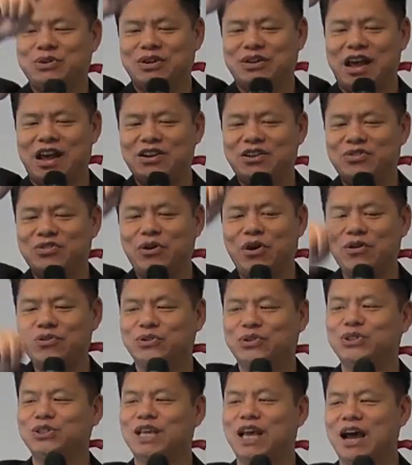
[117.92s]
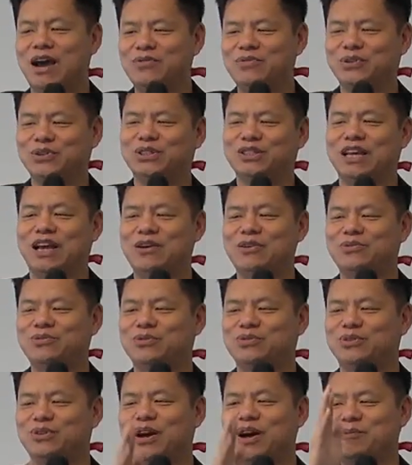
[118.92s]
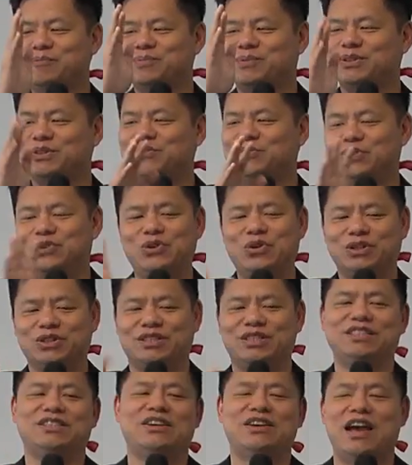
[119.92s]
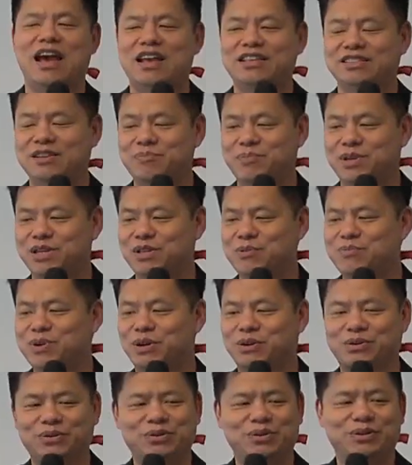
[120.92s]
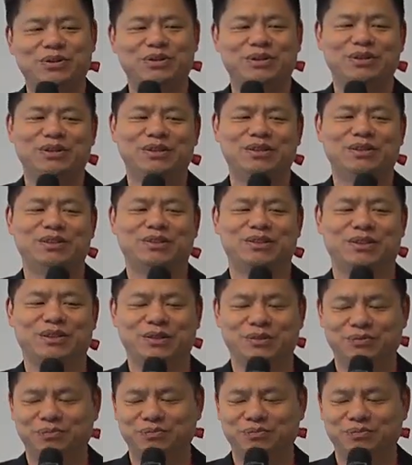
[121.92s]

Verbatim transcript: either north to south or south up. So New York City like ends up in the middle. So,